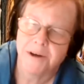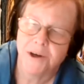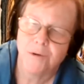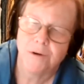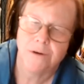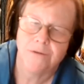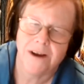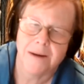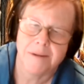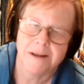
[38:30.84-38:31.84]
about you and your
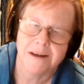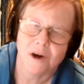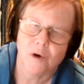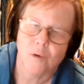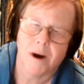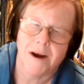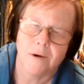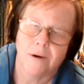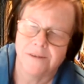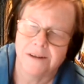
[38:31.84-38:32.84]
family quite
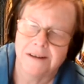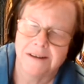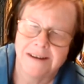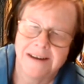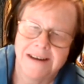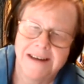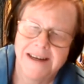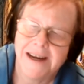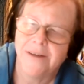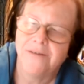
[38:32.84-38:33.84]
often.
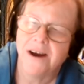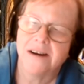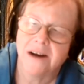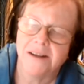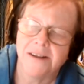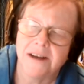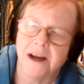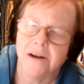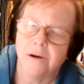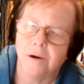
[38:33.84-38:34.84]
In fact, I did
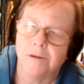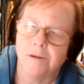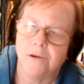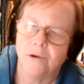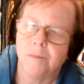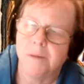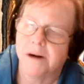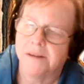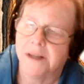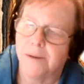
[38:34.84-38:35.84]
not know that your
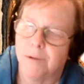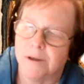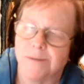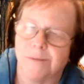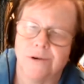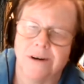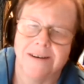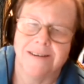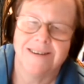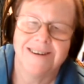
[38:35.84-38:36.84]
middle name was
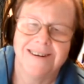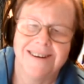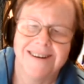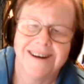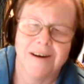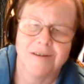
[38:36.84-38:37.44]
Marie. I